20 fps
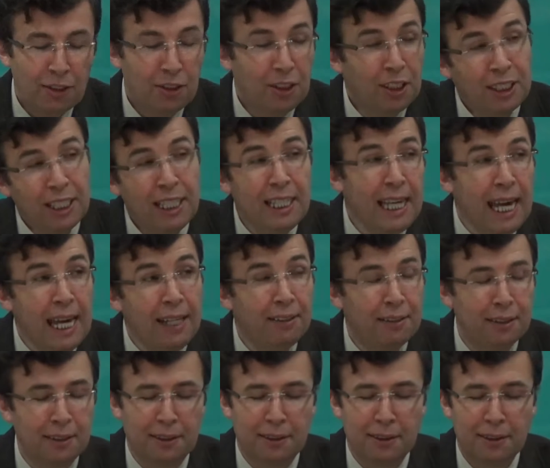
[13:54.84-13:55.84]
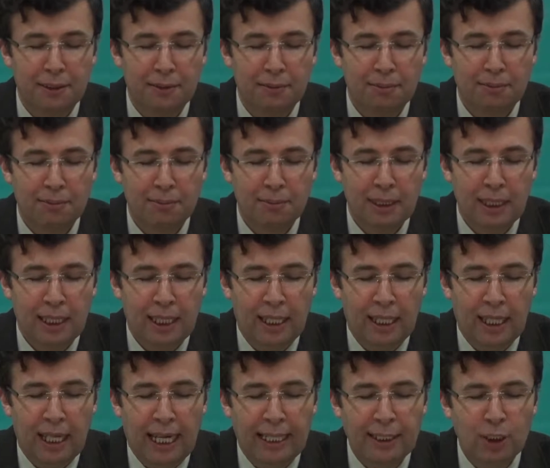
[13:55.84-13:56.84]
The king entered
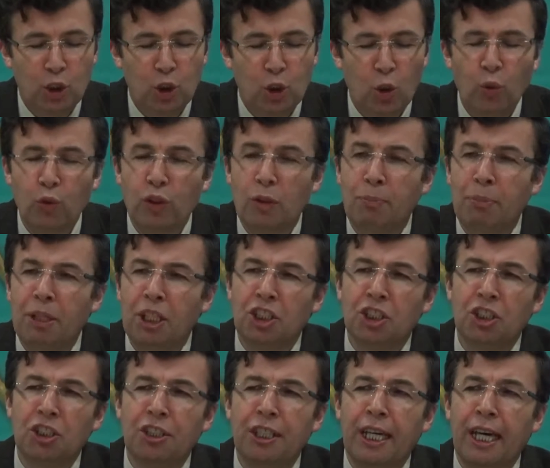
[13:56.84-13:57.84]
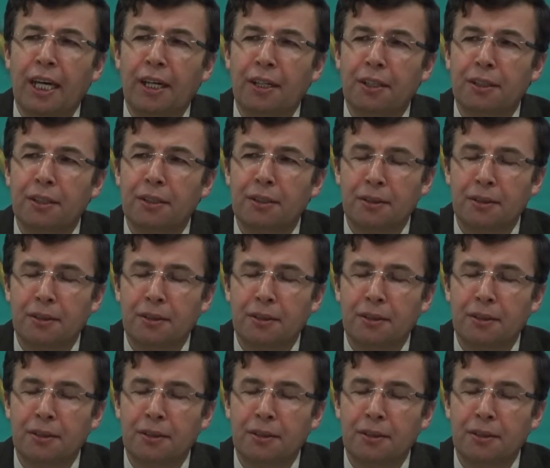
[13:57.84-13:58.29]
and saw the picture there.